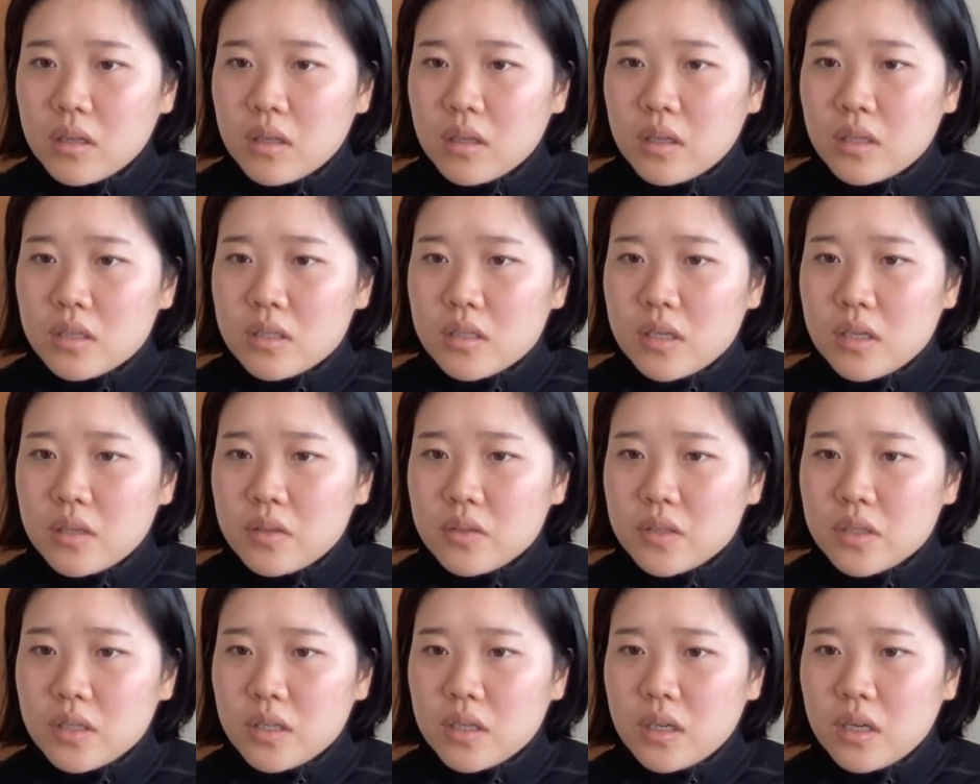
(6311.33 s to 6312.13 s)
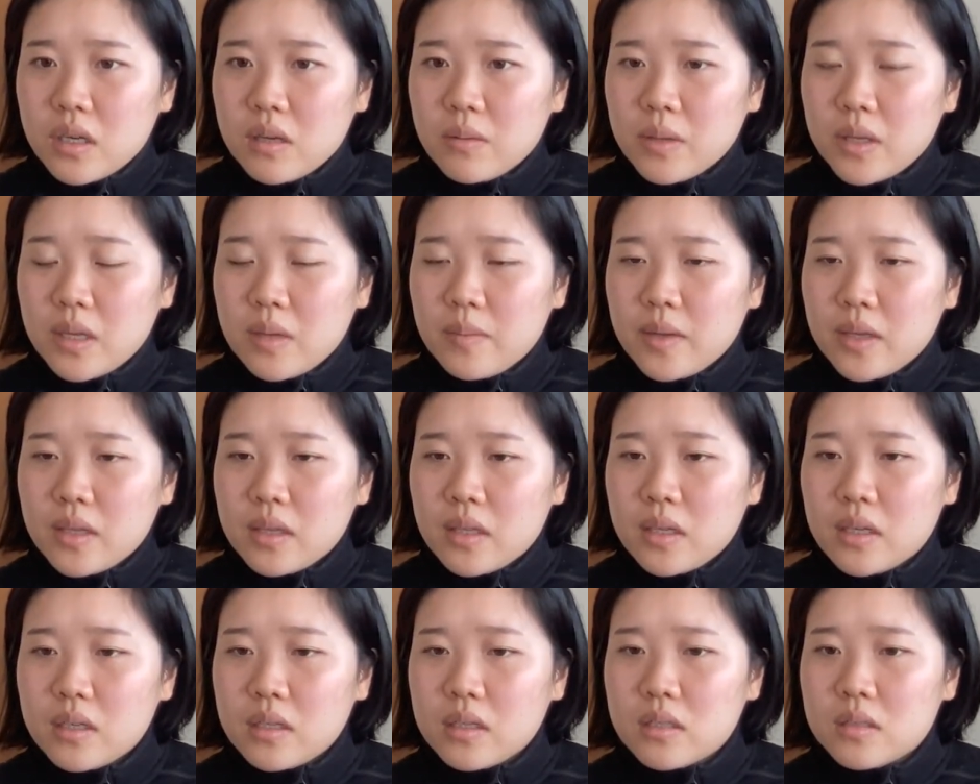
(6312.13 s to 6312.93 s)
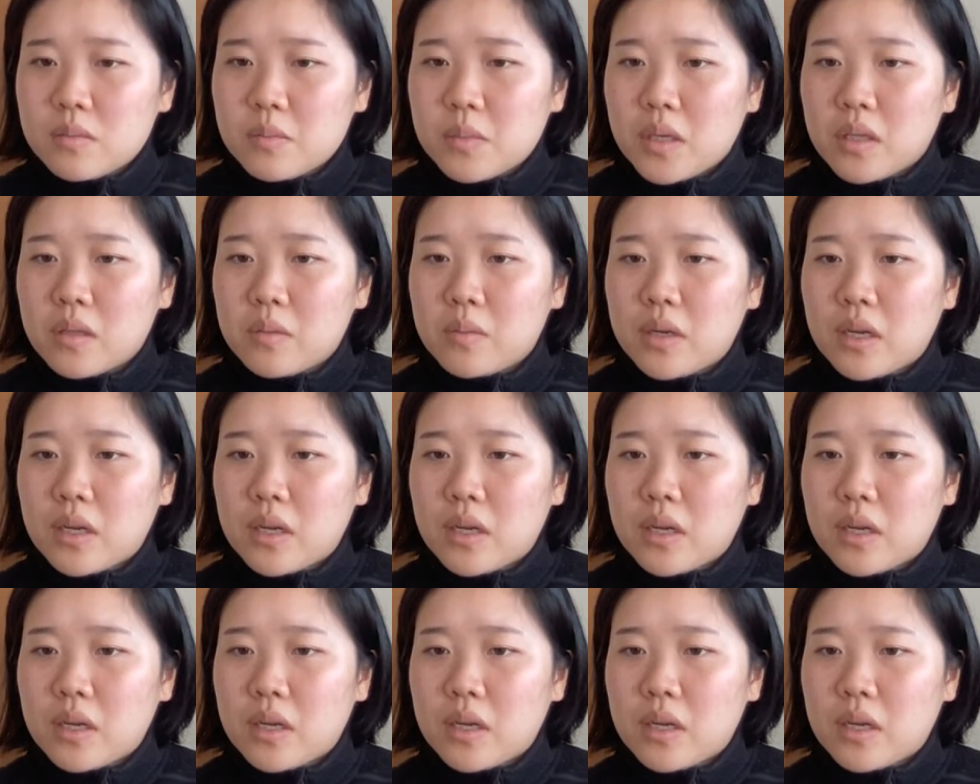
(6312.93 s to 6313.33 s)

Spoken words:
He said he was going to come get me at the end of this month,